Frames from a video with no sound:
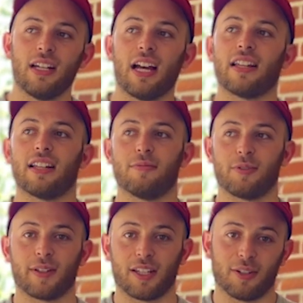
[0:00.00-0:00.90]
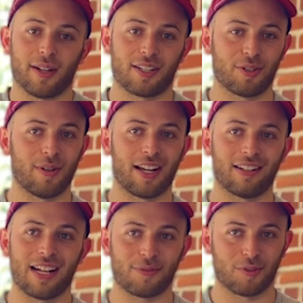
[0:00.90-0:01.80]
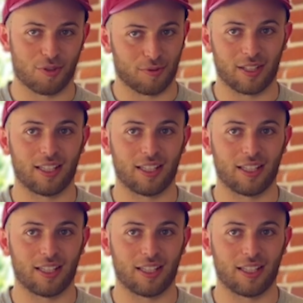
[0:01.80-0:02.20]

And then I'm doing a UX UI class, which is really